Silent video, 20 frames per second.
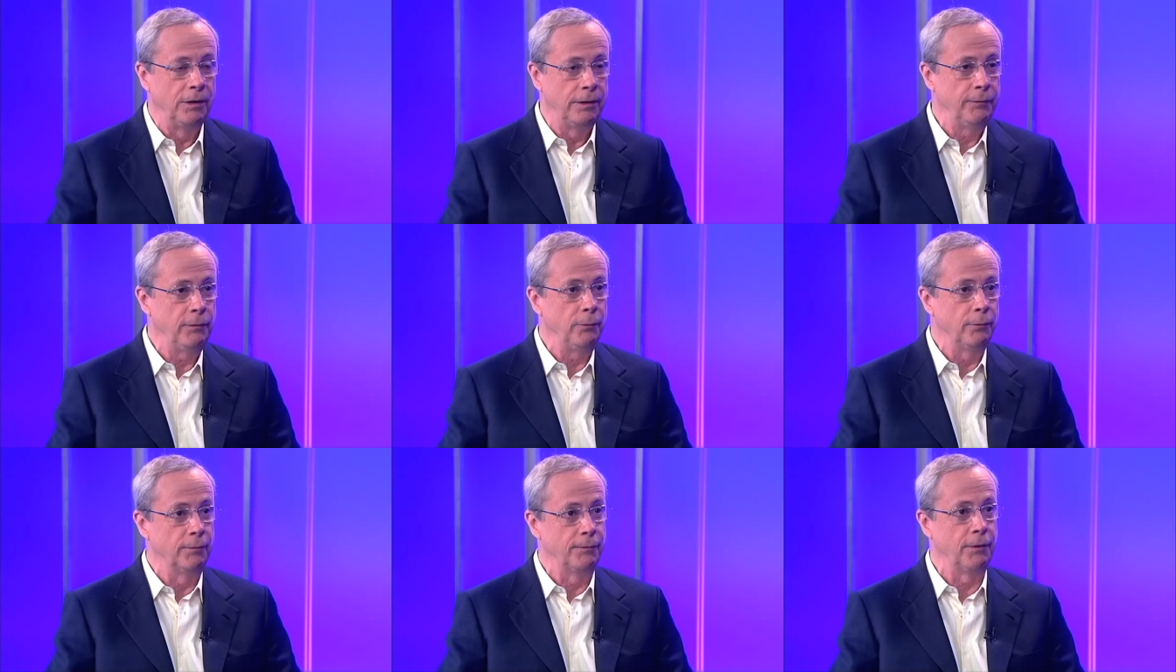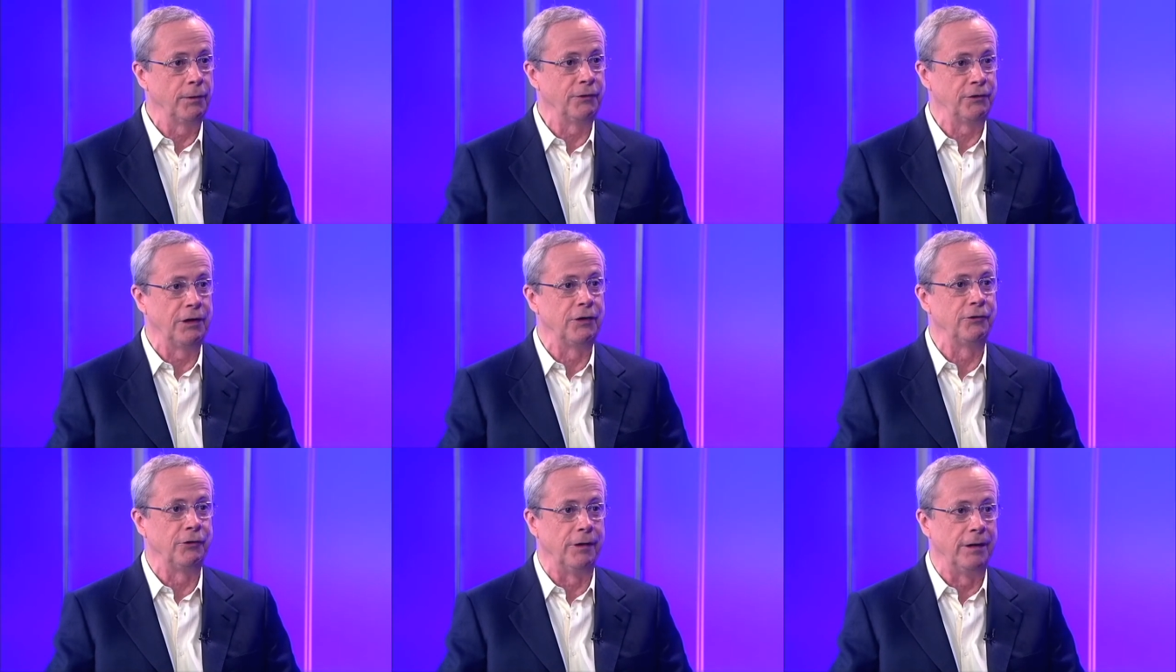Well, if you
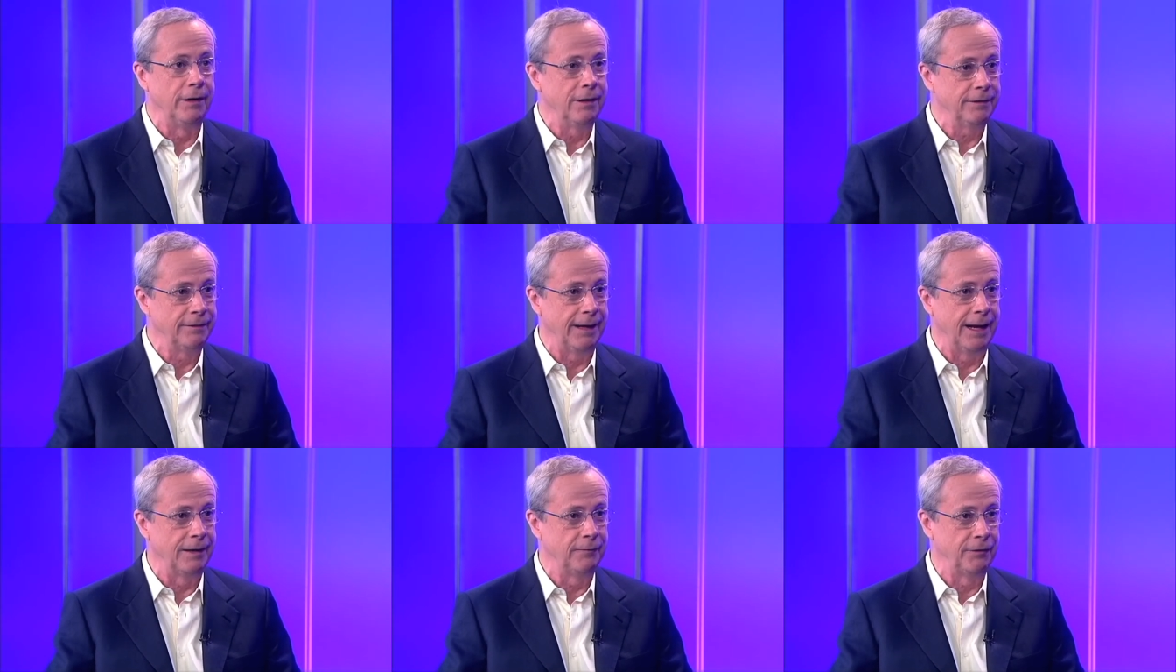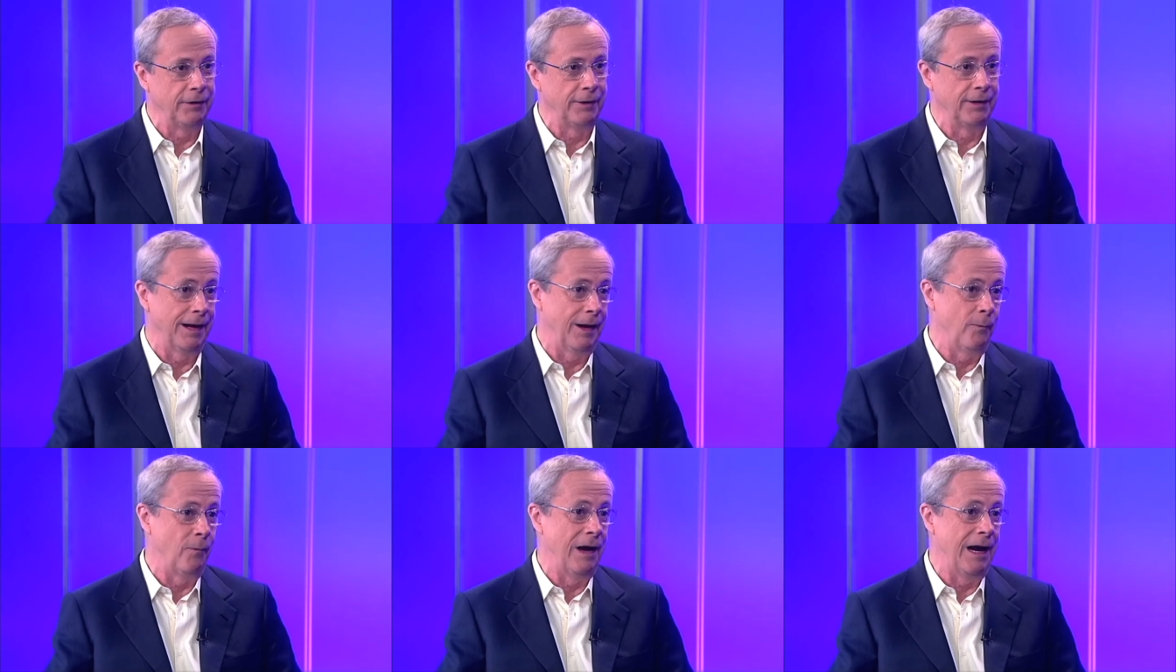reverse engineered that,
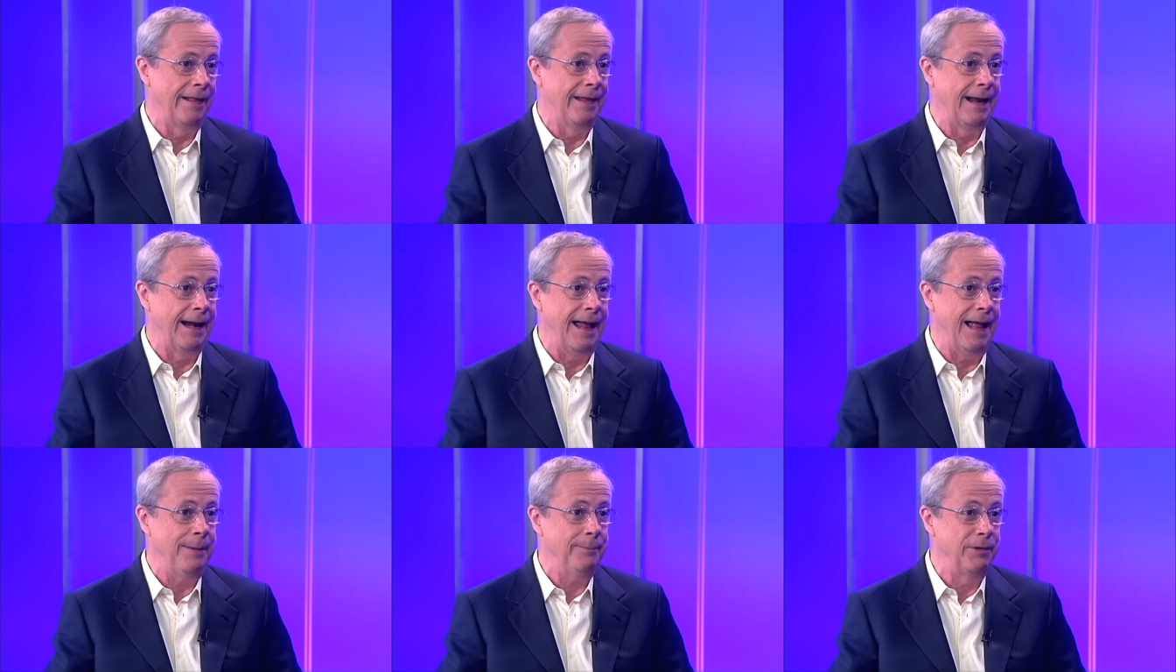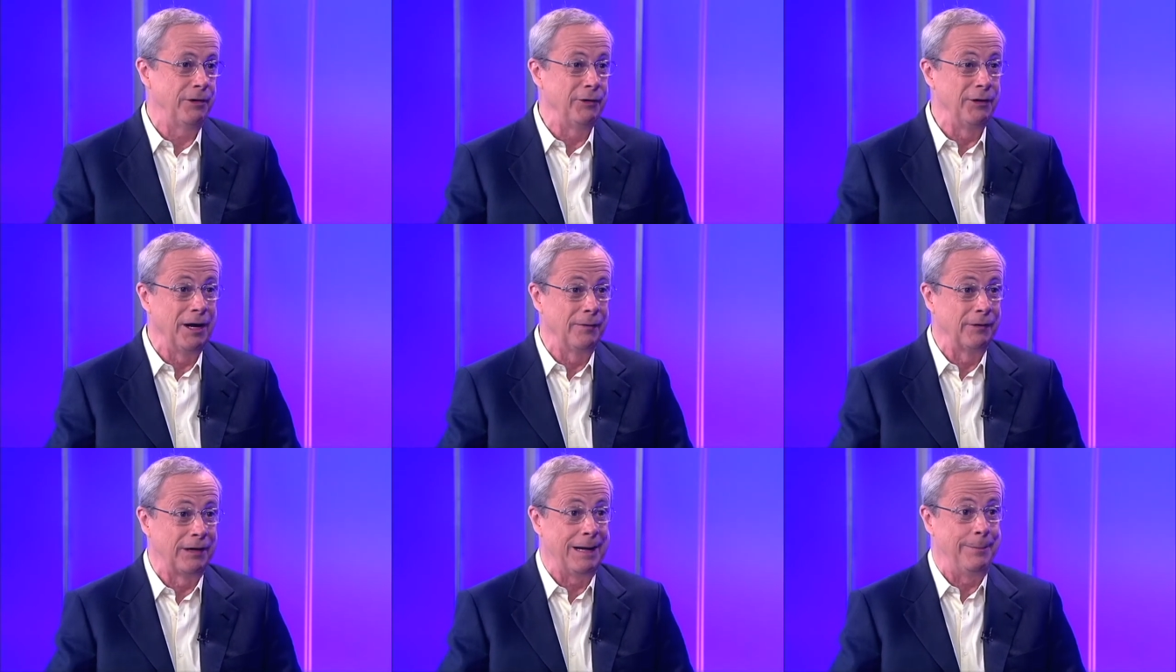figured out why that happened,
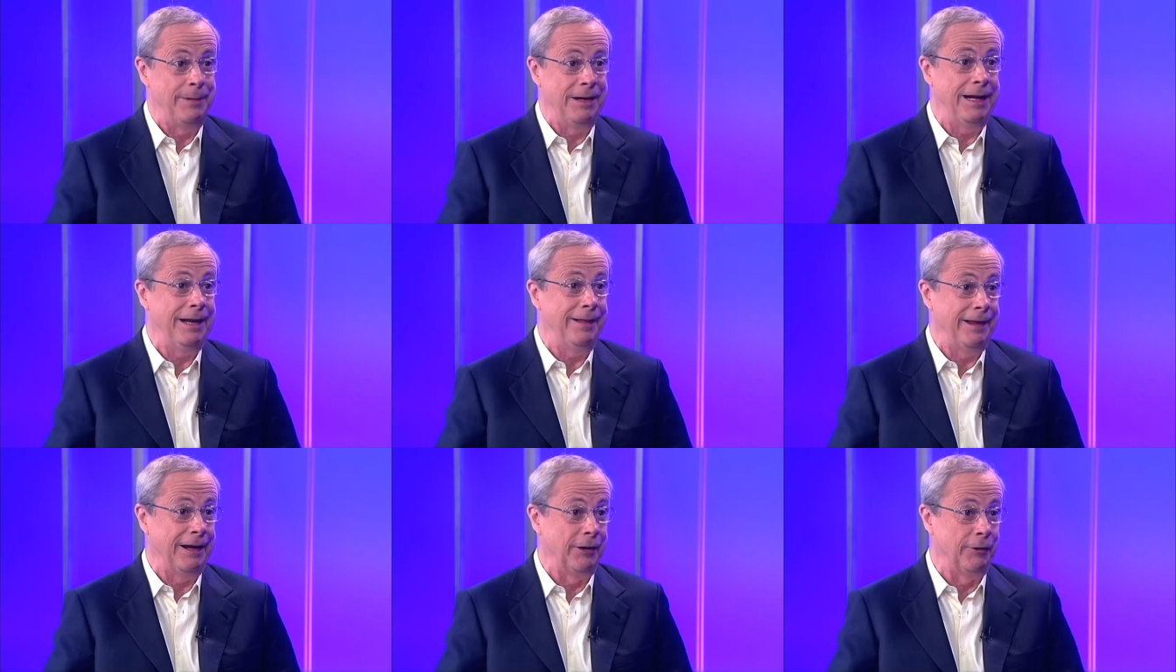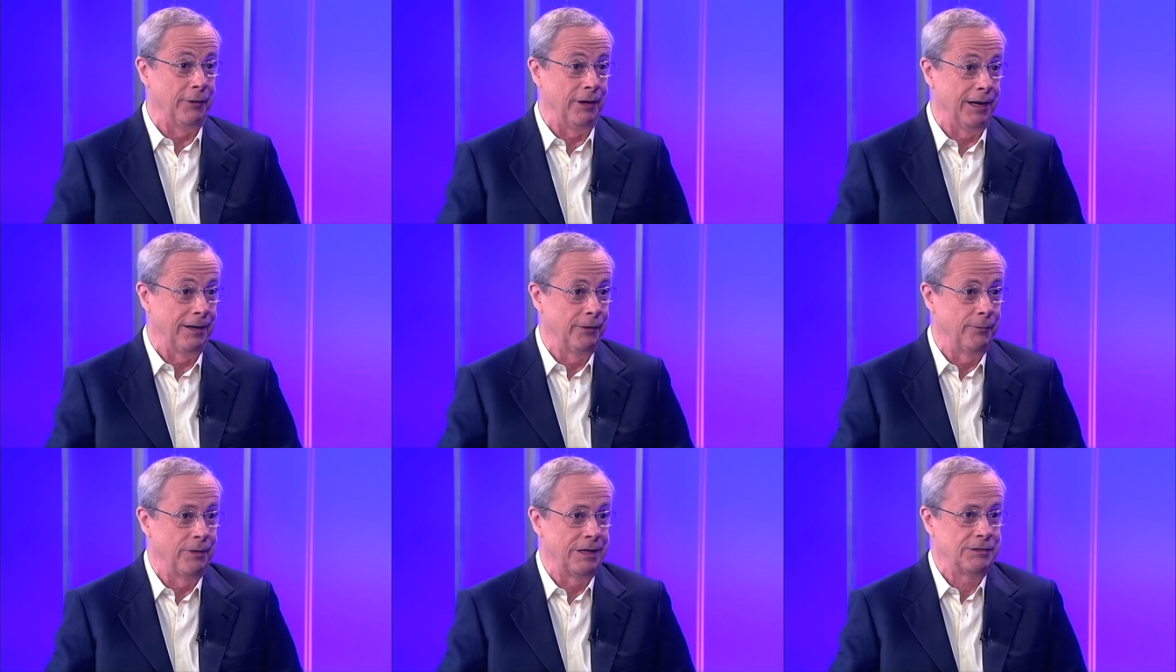you'd never keep anything in your
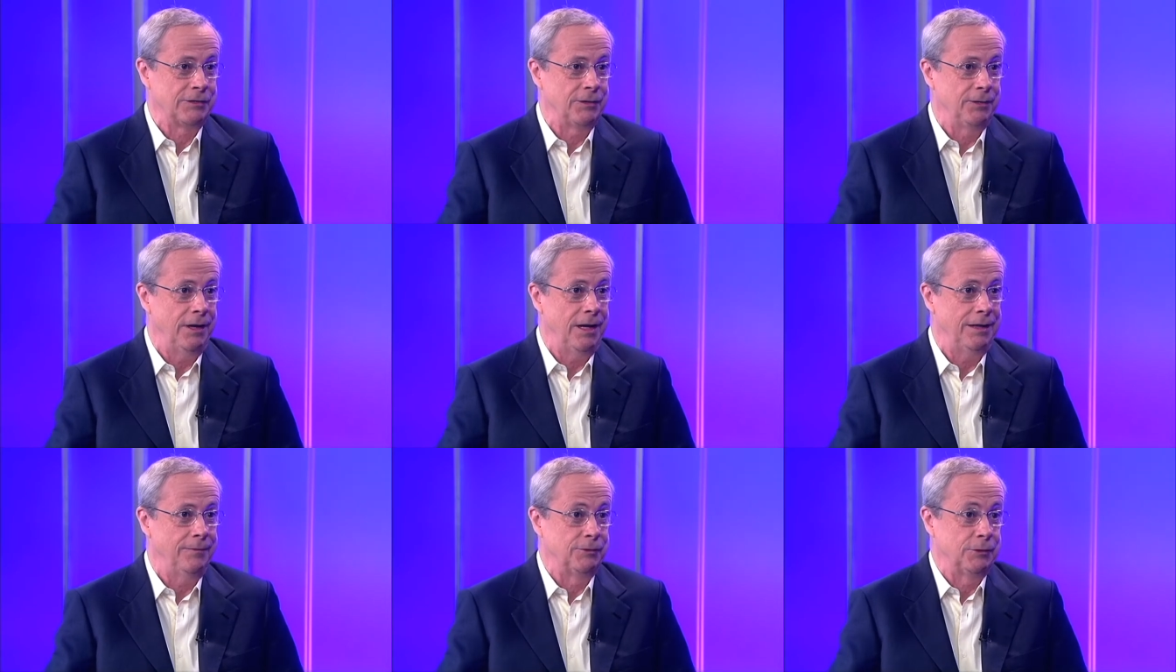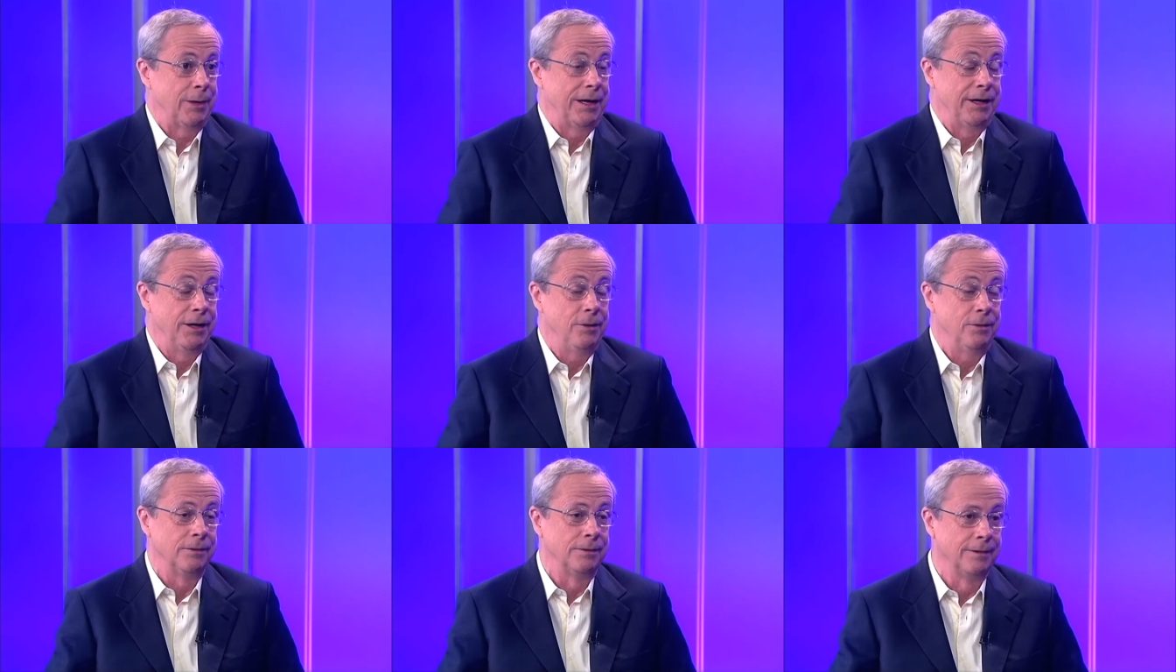head the rest of your life. So I
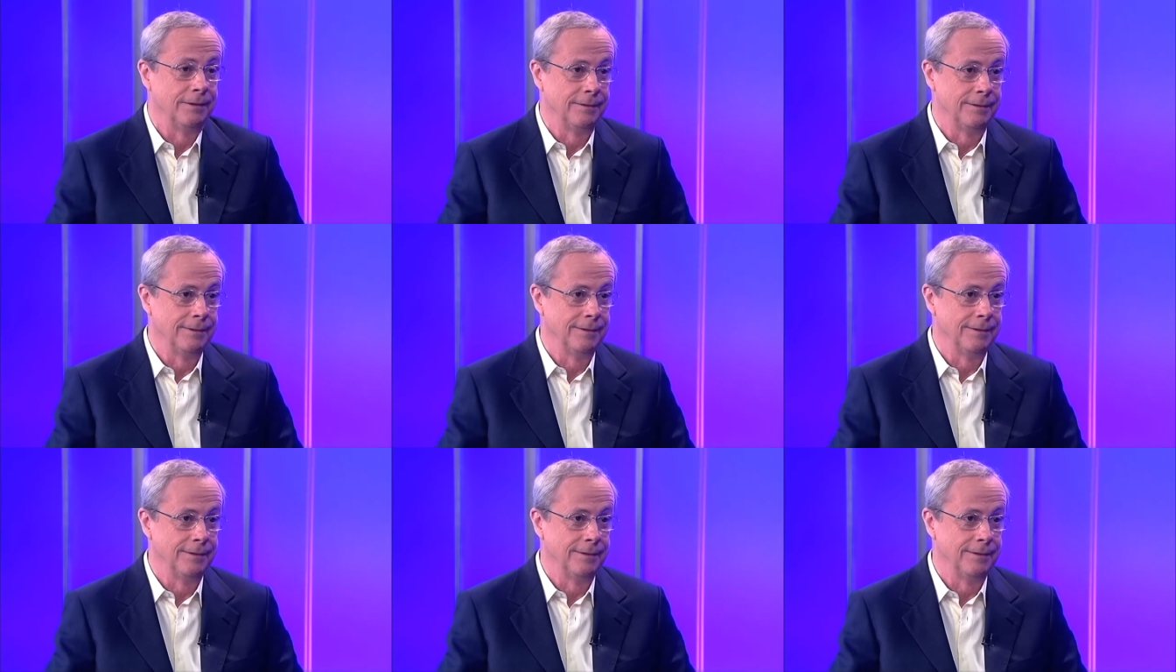don't.